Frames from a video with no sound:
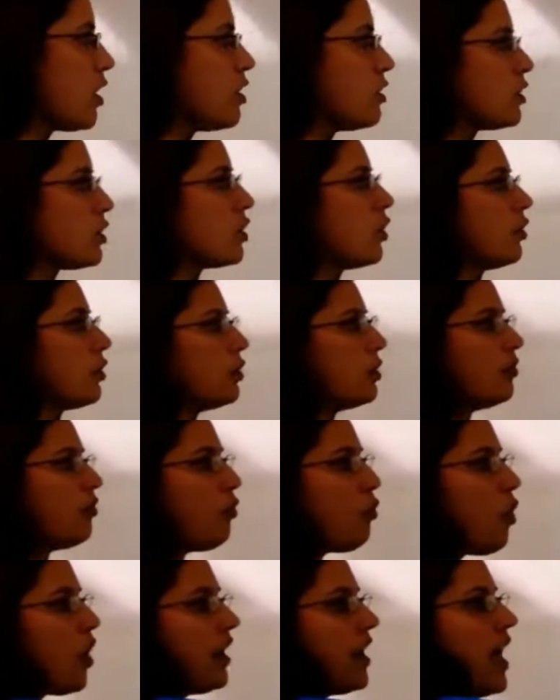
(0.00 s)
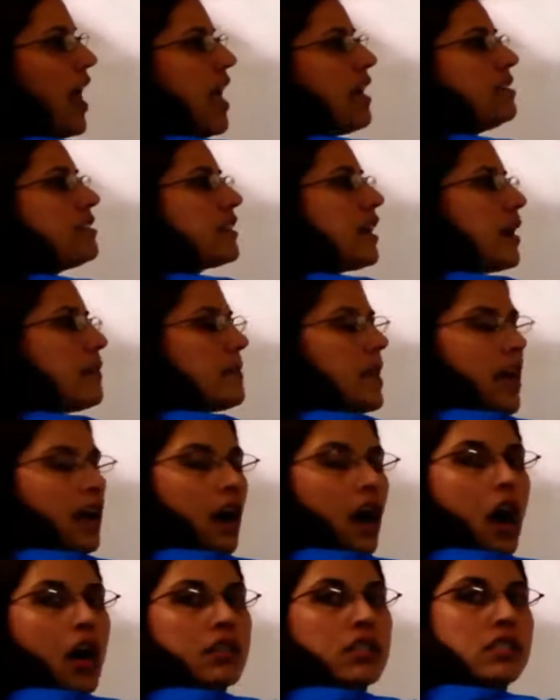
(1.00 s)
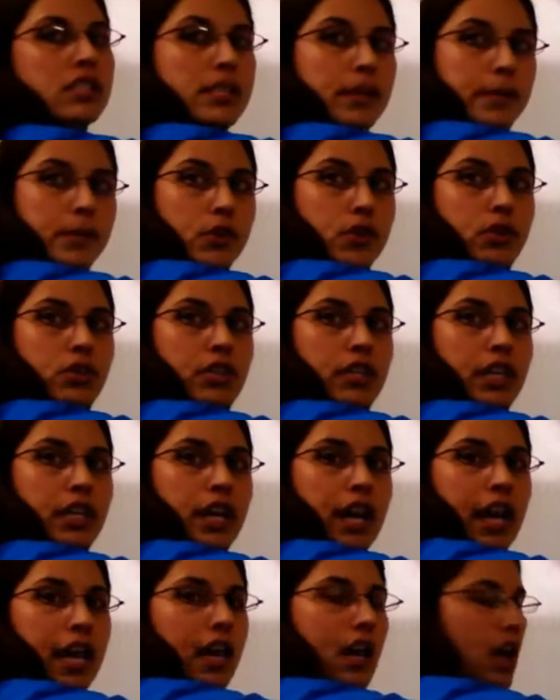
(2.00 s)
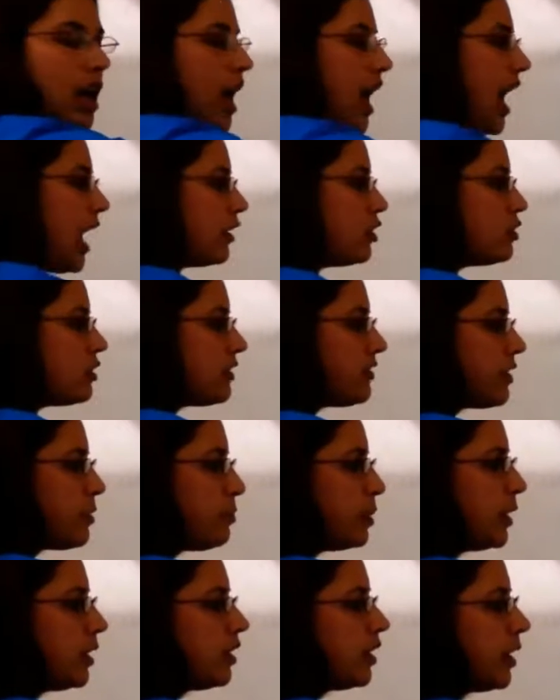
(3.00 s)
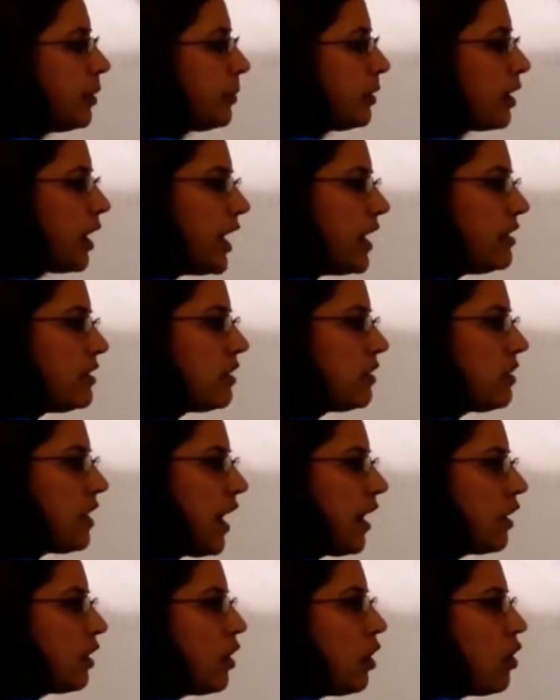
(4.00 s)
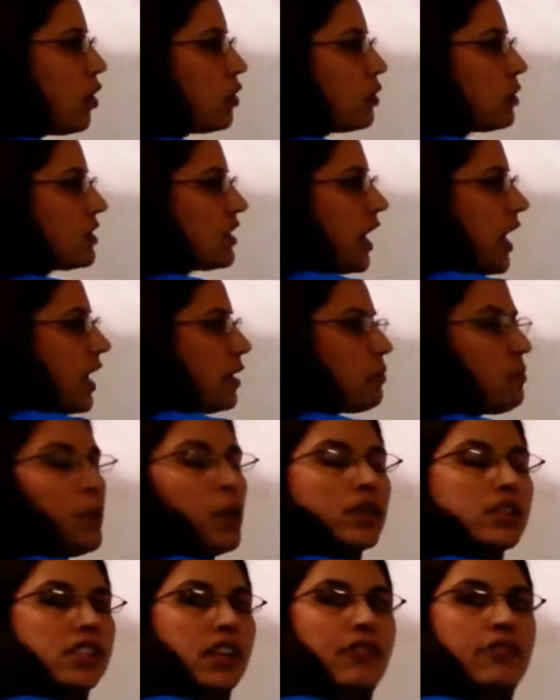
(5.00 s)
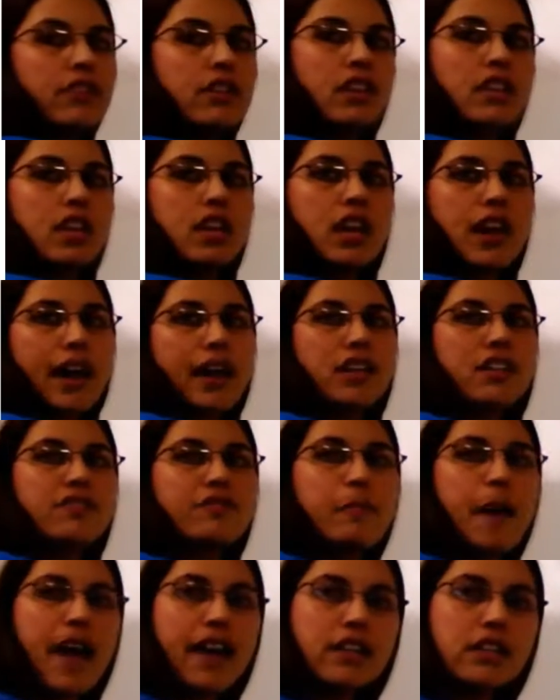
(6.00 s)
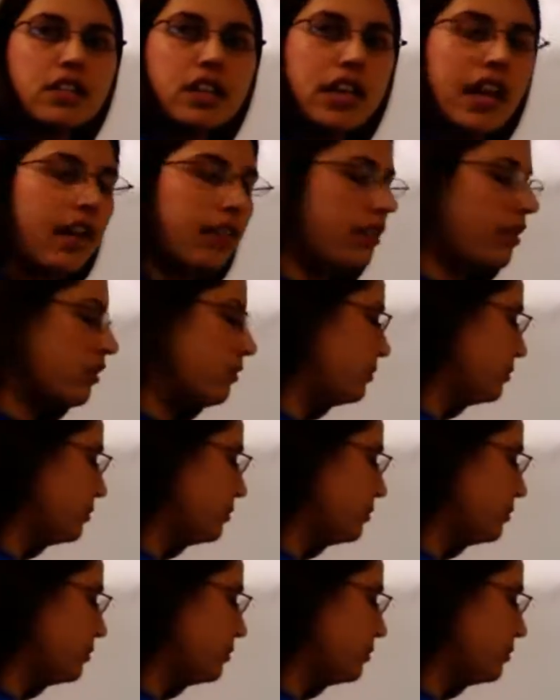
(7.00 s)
So you have one enzyme that unzips your DNA, and you have the polymerase that goes and puts everything kind of back together.